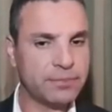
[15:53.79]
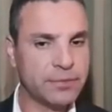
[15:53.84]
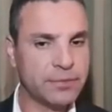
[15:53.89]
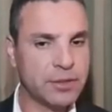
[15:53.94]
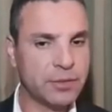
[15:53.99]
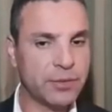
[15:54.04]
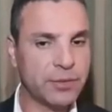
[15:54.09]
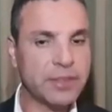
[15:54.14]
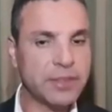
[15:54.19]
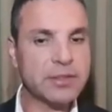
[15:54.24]

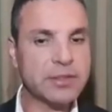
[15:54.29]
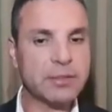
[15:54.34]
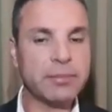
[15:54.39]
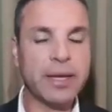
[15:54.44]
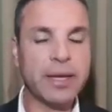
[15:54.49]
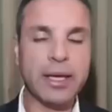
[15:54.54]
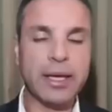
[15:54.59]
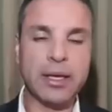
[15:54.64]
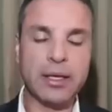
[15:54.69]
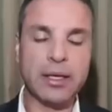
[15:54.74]
Theresa
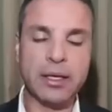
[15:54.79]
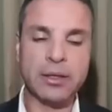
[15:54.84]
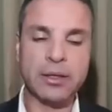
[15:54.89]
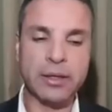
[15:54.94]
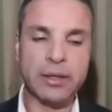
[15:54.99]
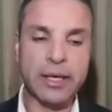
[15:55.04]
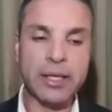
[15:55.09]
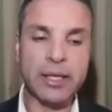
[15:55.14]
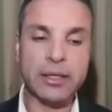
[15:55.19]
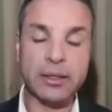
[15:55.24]
May
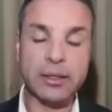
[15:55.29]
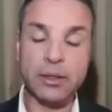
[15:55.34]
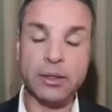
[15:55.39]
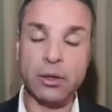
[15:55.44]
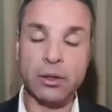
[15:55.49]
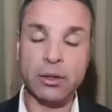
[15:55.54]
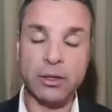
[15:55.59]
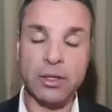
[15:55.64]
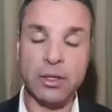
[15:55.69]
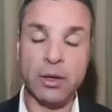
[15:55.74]
in England
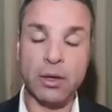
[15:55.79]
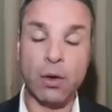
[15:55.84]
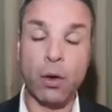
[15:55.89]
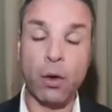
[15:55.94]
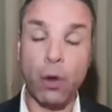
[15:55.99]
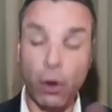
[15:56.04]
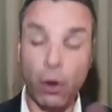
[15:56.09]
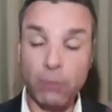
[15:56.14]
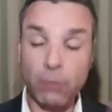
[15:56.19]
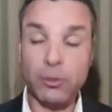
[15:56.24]

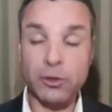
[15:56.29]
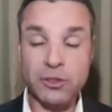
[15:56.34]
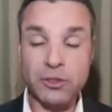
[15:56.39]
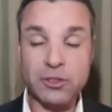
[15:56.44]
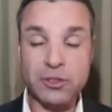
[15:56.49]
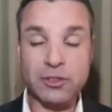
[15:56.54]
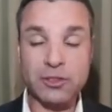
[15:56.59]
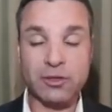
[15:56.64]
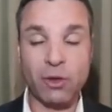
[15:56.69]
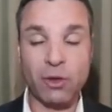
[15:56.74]

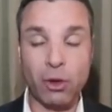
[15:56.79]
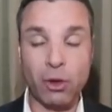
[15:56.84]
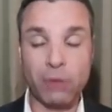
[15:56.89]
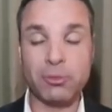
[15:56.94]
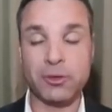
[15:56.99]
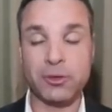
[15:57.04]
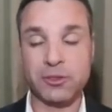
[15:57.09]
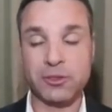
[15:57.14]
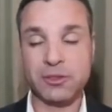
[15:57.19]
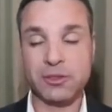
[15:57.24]
almost
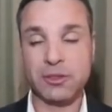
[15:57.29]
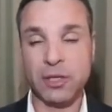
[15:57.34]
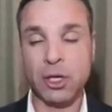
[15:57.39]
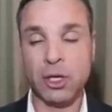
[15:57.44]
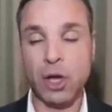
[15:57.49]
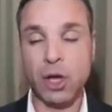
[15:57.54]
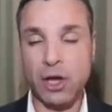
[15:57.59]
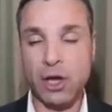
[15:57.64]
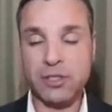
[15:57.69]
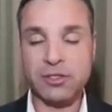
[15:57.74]

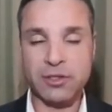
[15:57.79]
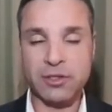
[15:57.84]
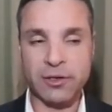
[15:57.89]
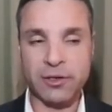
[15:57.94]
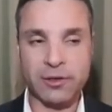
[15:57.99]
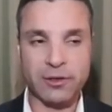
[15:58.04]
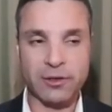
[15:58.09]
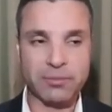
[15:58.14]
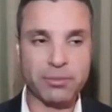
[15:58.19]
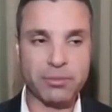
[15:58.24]
lost
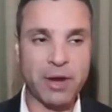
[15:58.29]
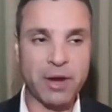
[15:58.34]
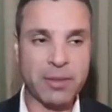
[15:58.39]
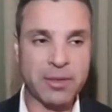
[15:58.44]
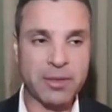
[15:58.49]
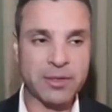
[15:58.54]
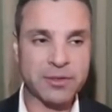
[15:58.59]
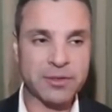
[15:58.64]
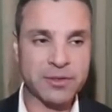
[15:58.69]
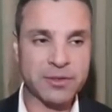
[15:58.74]
her prime
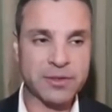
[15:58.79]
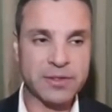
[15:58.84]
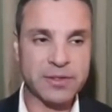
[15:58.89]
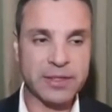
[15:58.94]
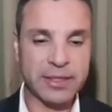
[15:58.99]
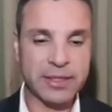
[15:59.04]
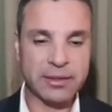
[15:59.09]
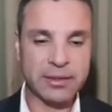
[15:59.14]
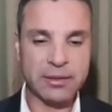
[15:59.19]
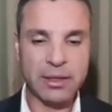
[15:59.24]
minister
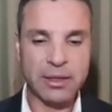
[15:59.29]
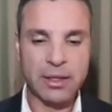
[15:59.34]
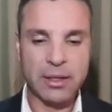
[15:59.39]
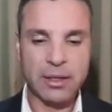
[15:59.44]
seat